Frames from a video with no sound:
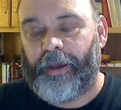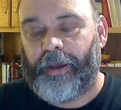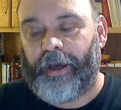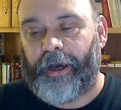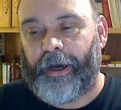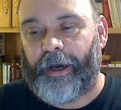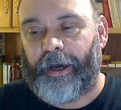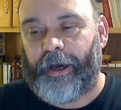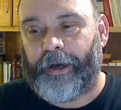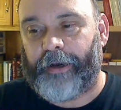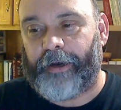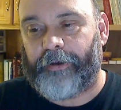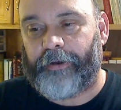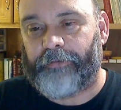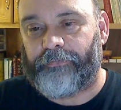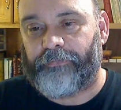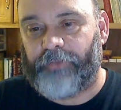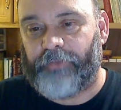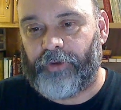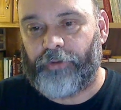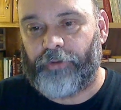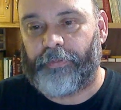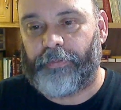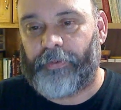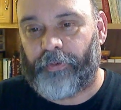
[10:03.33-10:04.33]

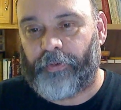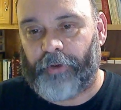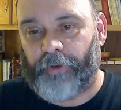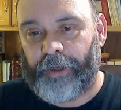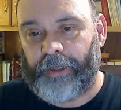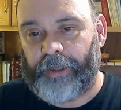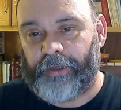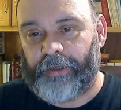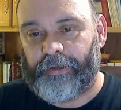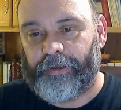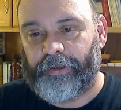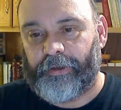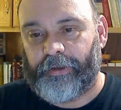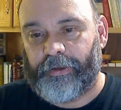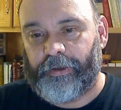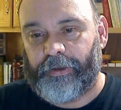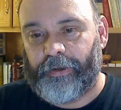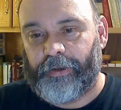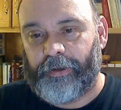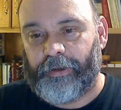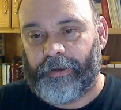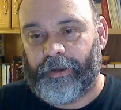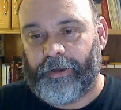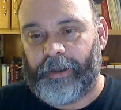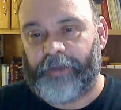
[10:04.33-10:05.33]
viewpoint
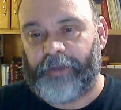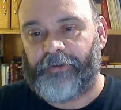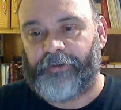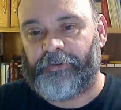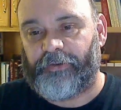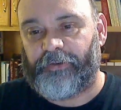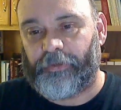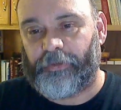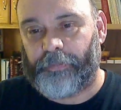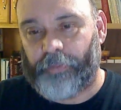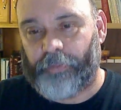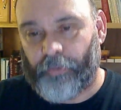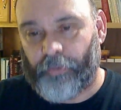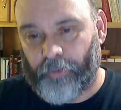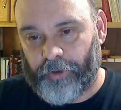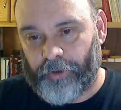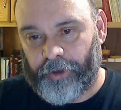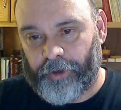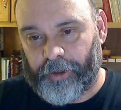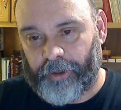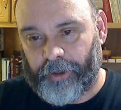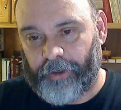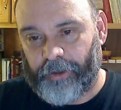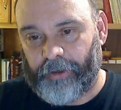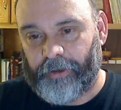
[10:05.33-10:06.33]
is
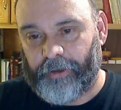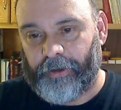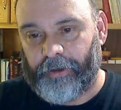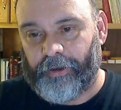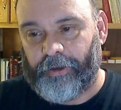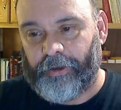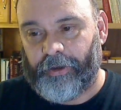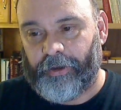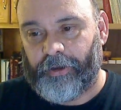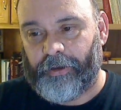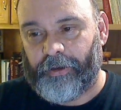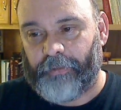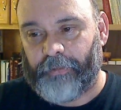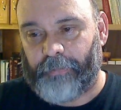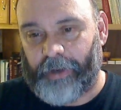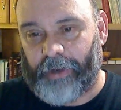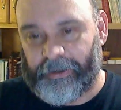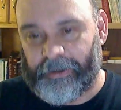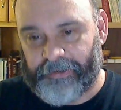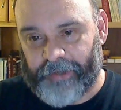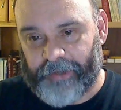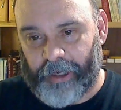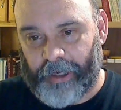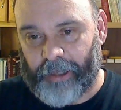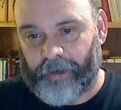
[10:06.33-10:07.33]
supported by
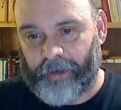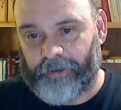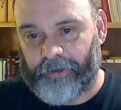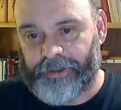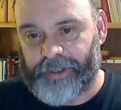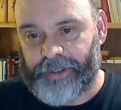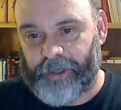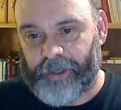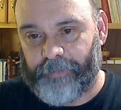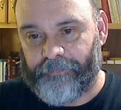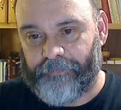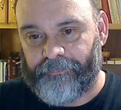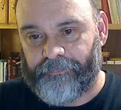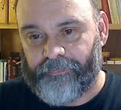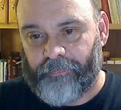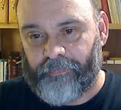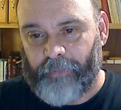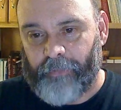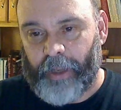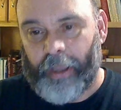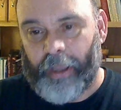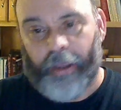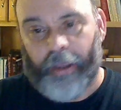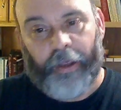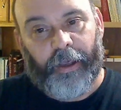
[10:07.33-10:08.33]
scholarship.
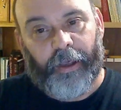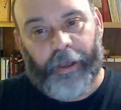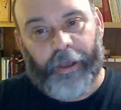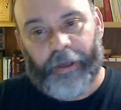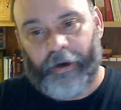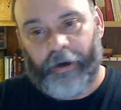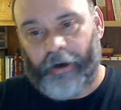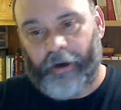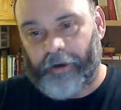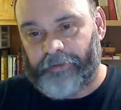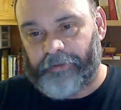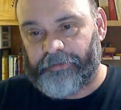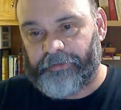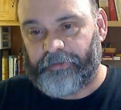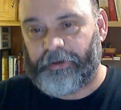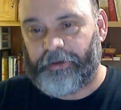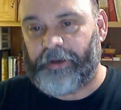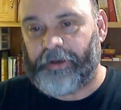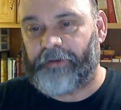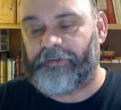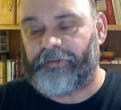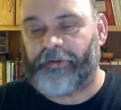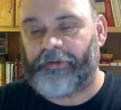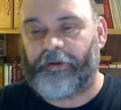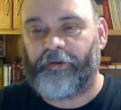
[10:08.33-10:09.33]
And also
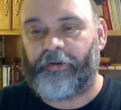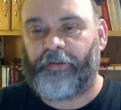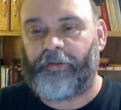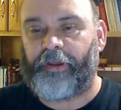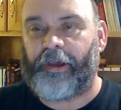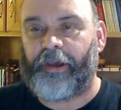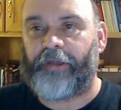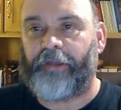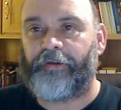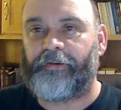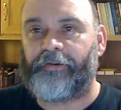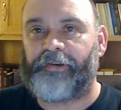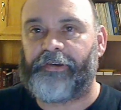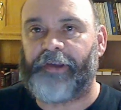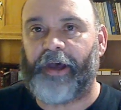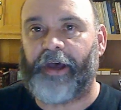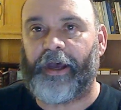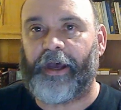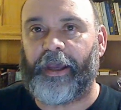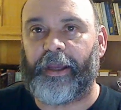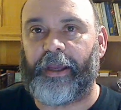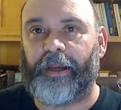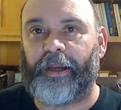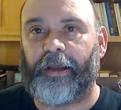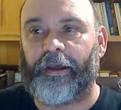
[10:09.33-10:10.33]
consider the other
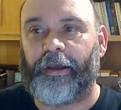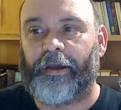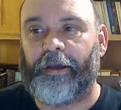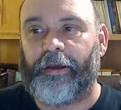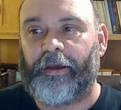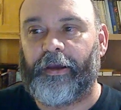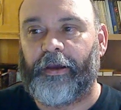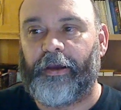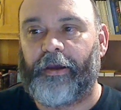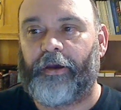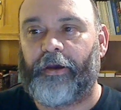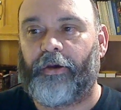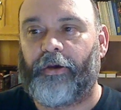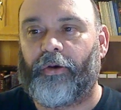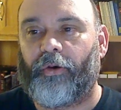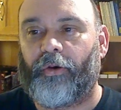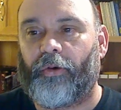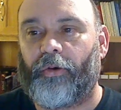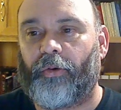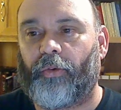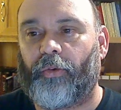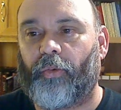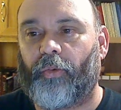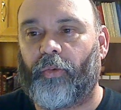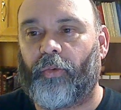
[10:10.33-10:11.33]
side.
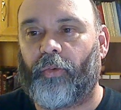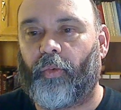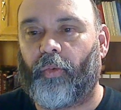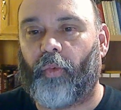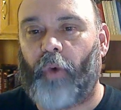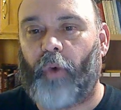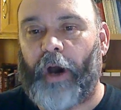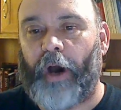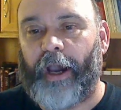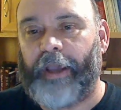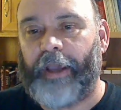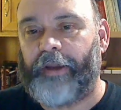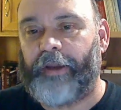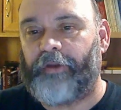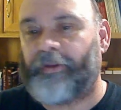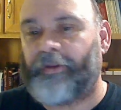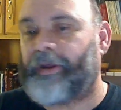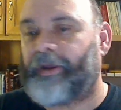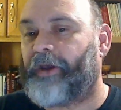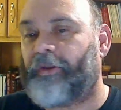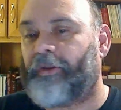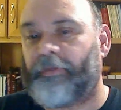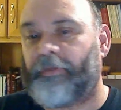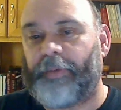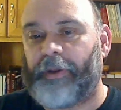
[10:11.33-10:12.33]
Why do
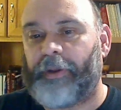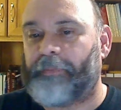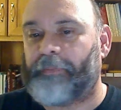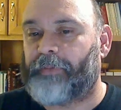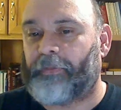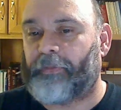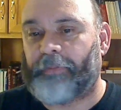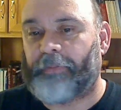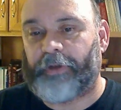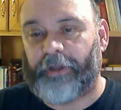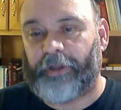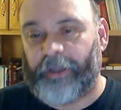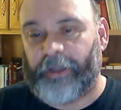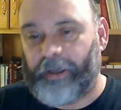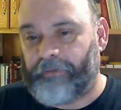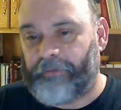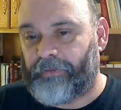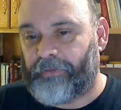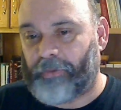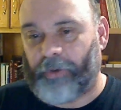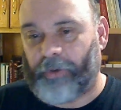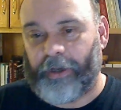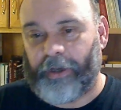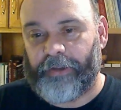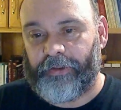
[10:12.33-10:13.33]
the other people believe
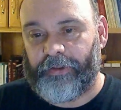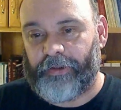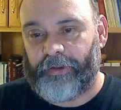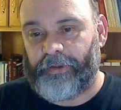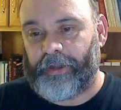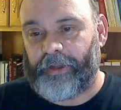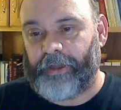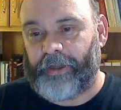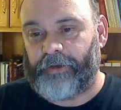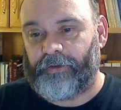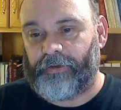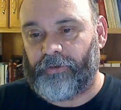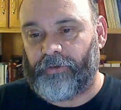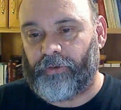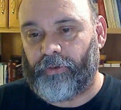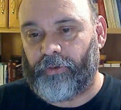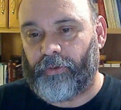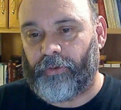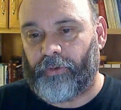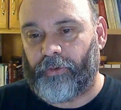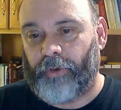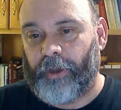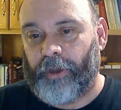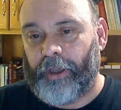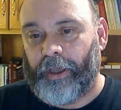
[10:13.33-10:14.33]
the way that they
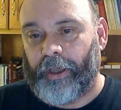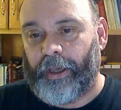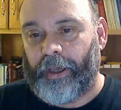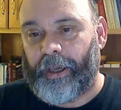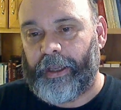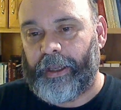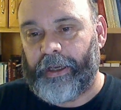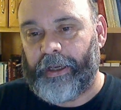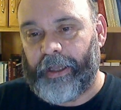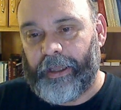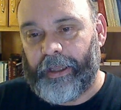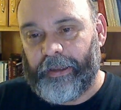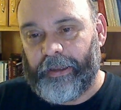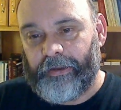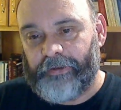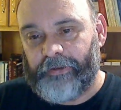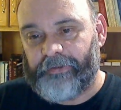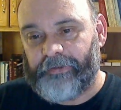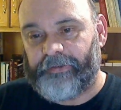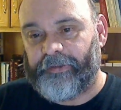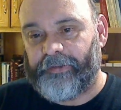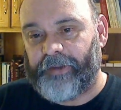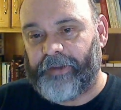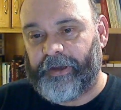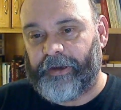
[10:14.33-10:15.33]
do, and
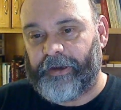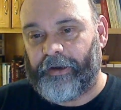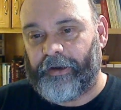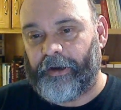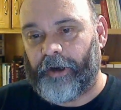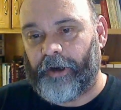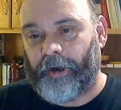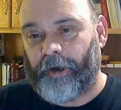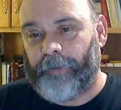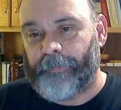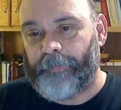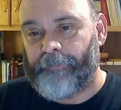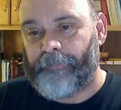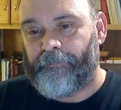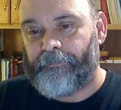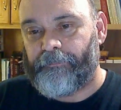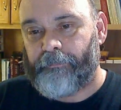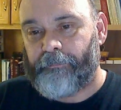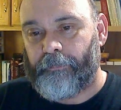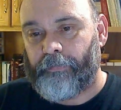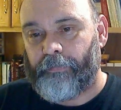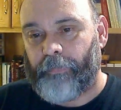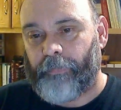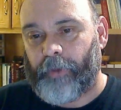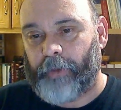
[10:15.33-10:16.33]
is their
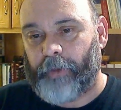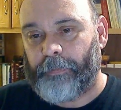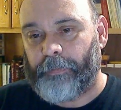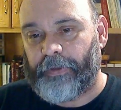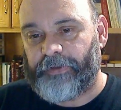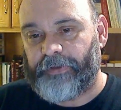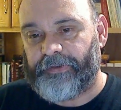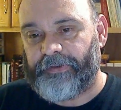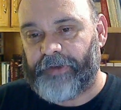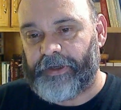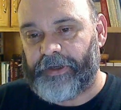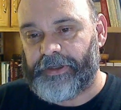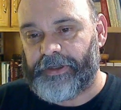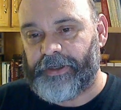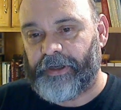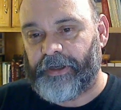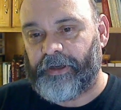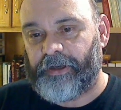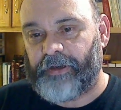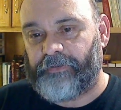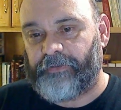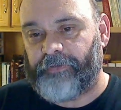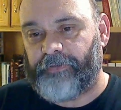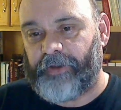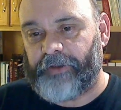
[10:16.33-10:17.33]
position
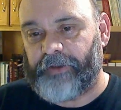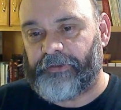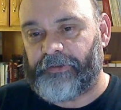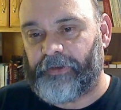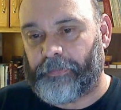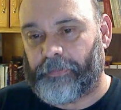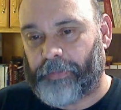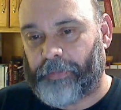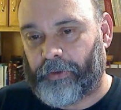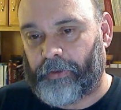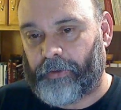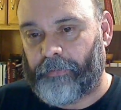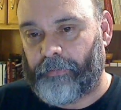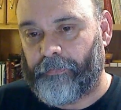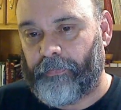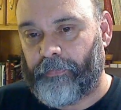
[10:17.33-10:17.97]
defensible?